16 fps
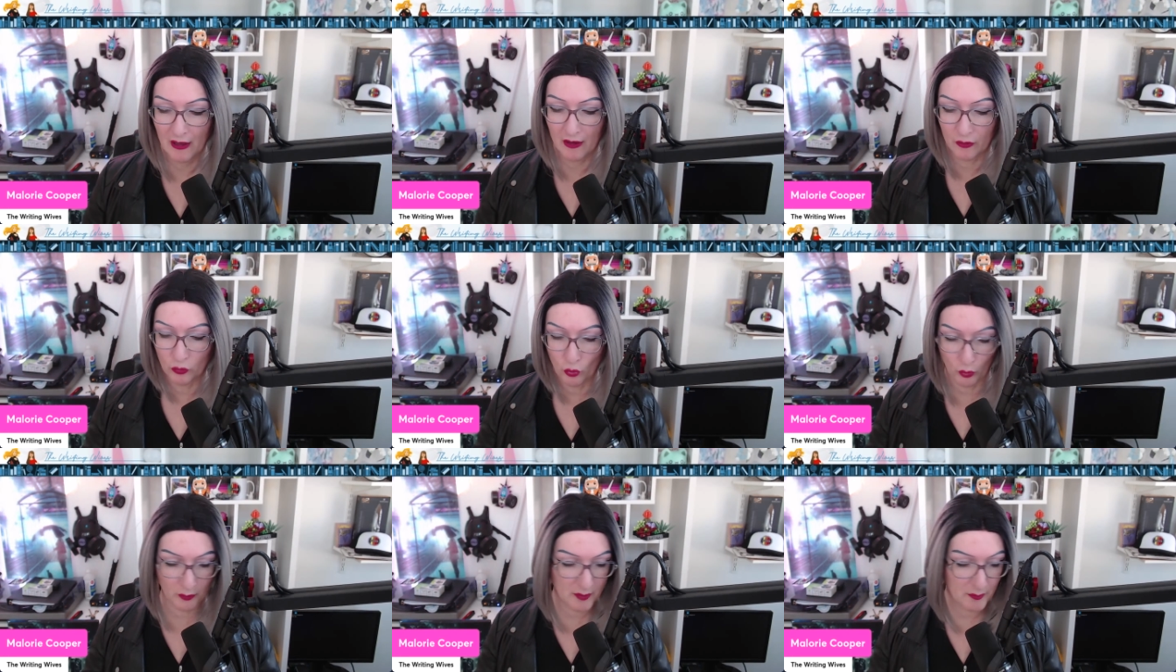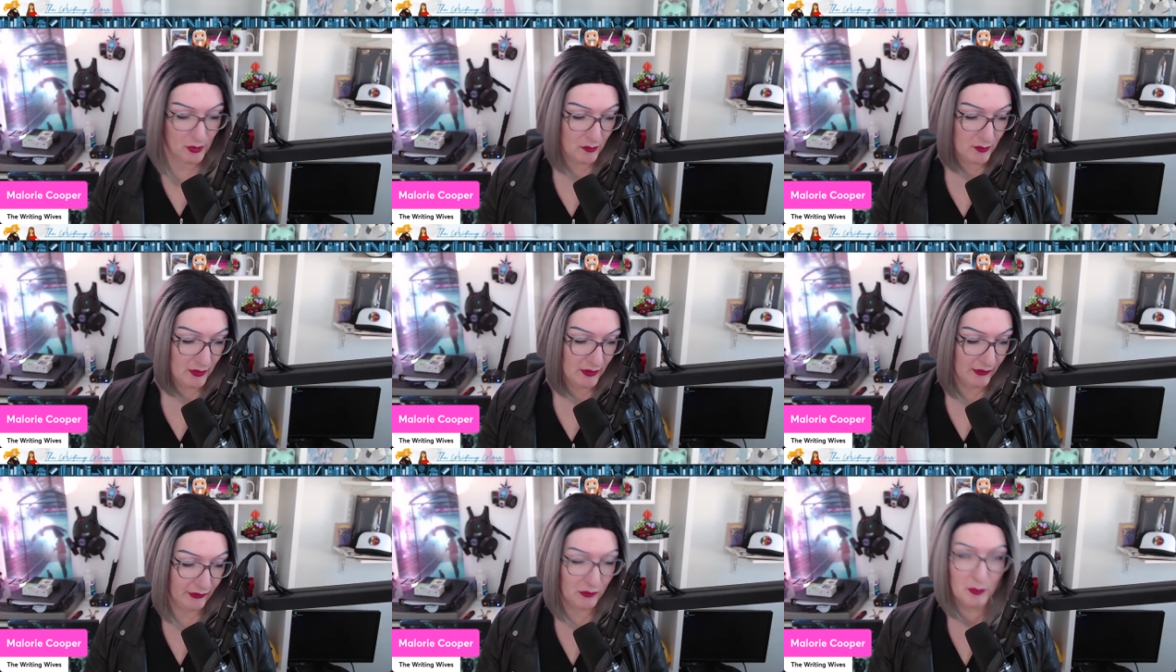Normally, book
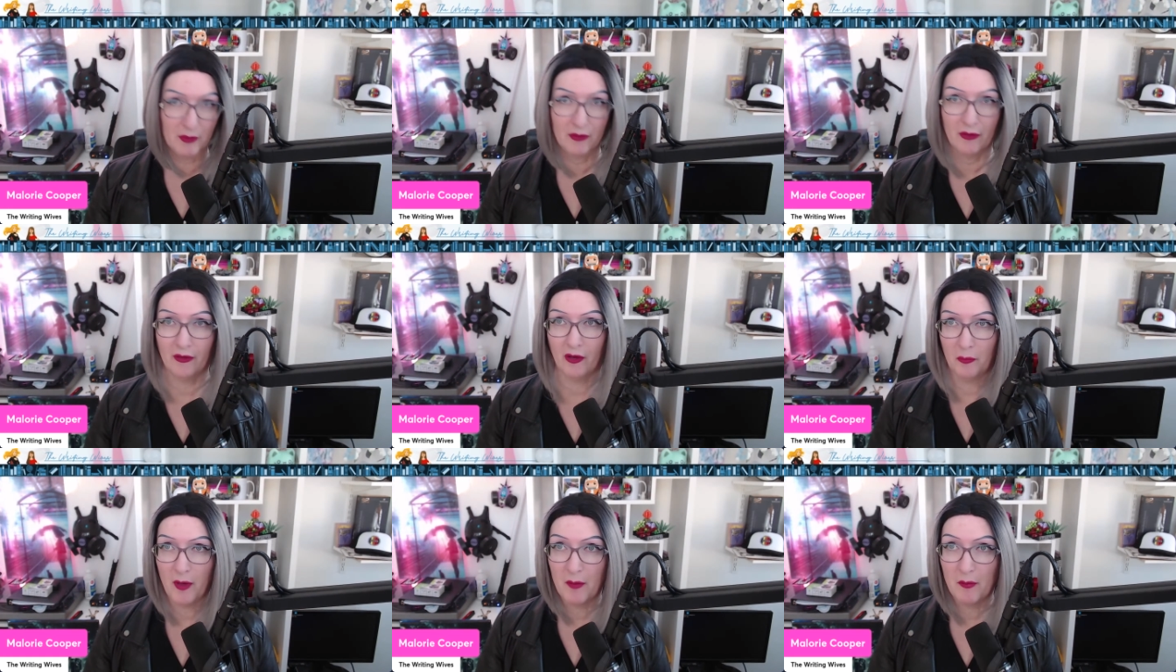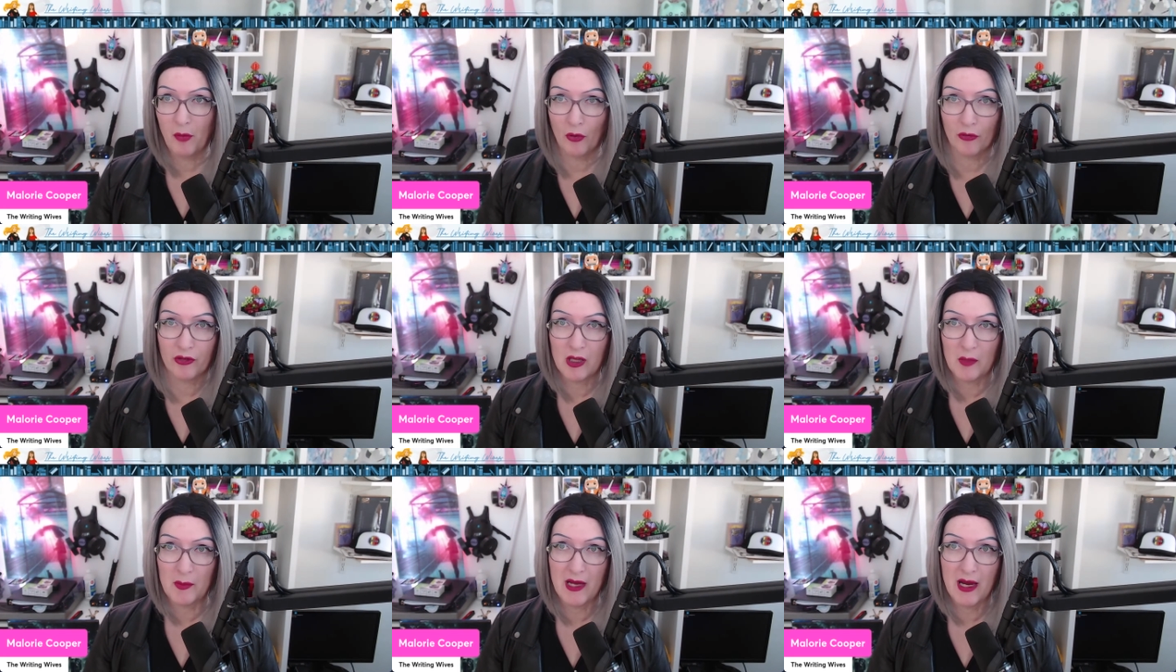releases, we do this big push at
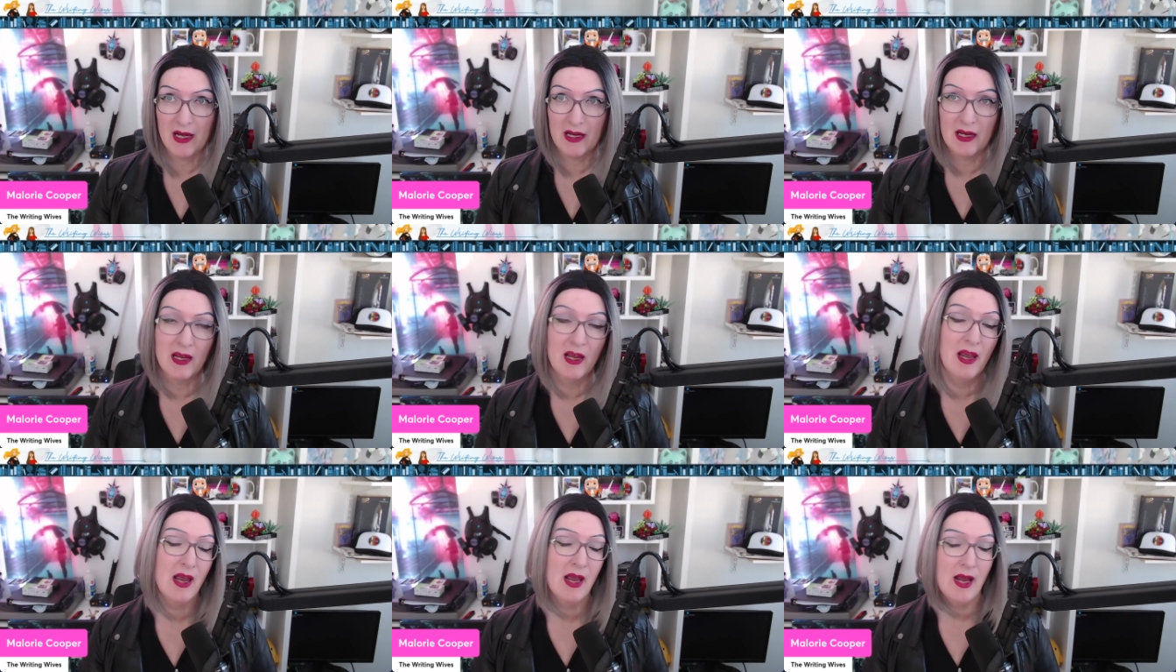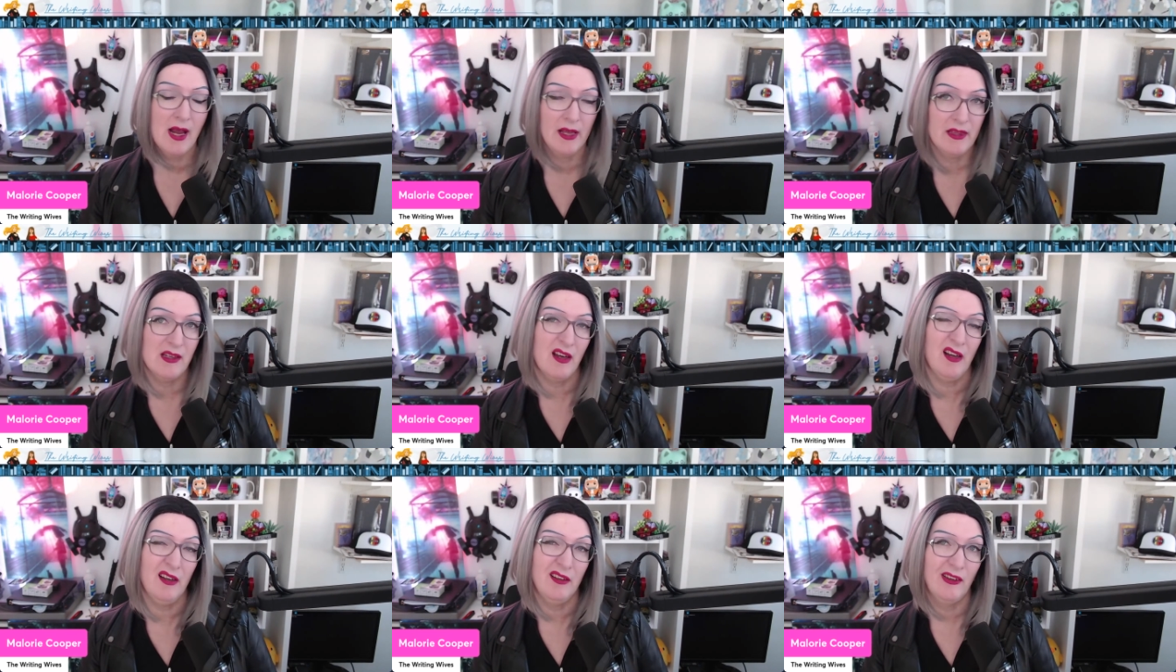the beginning and they
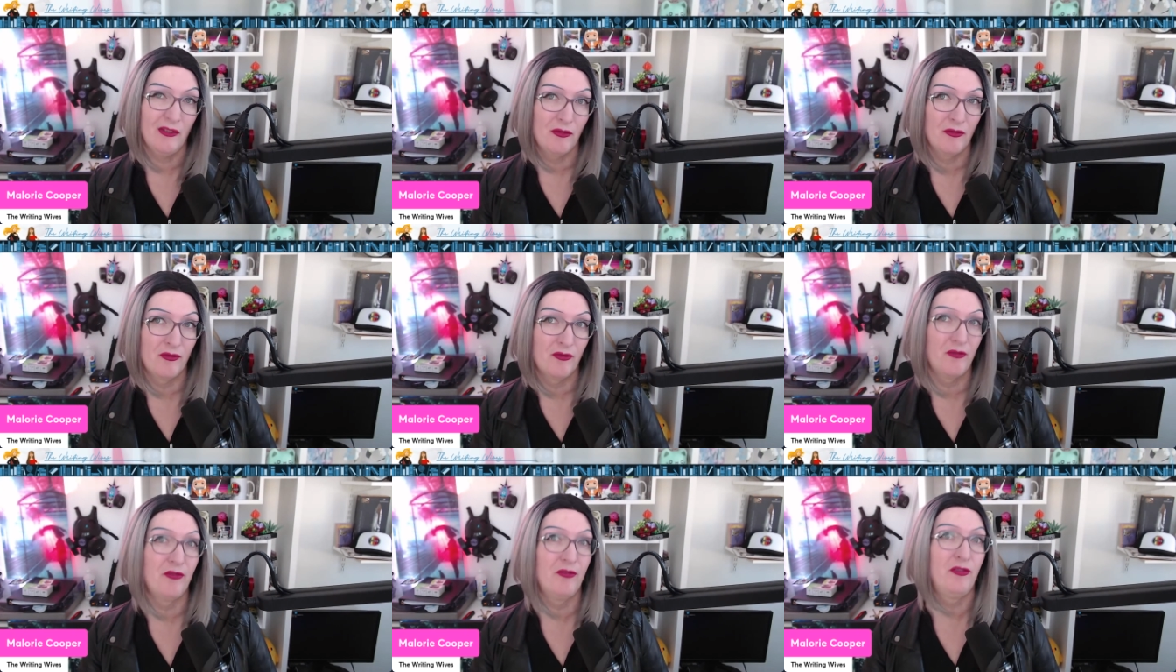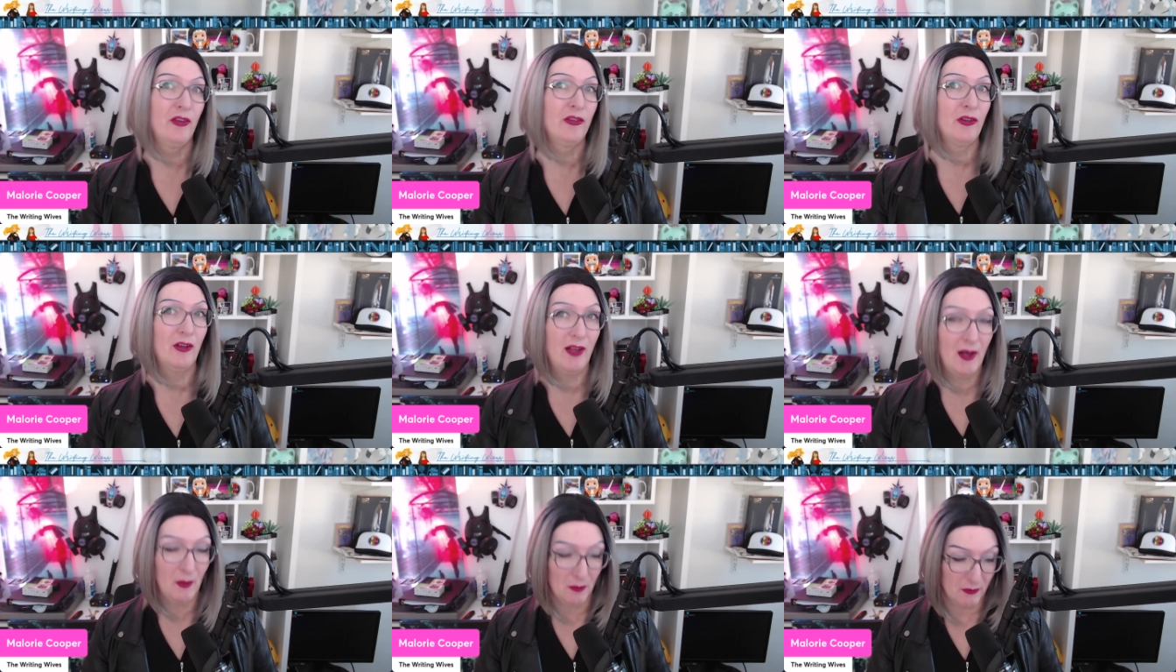kind of just fizzle
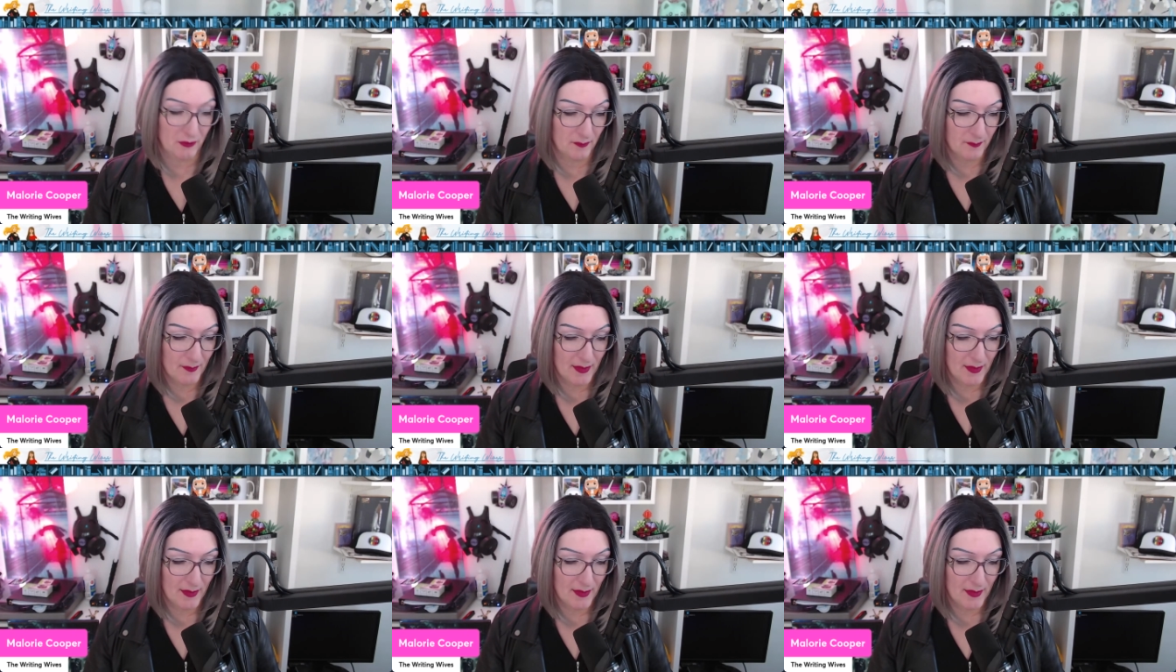out.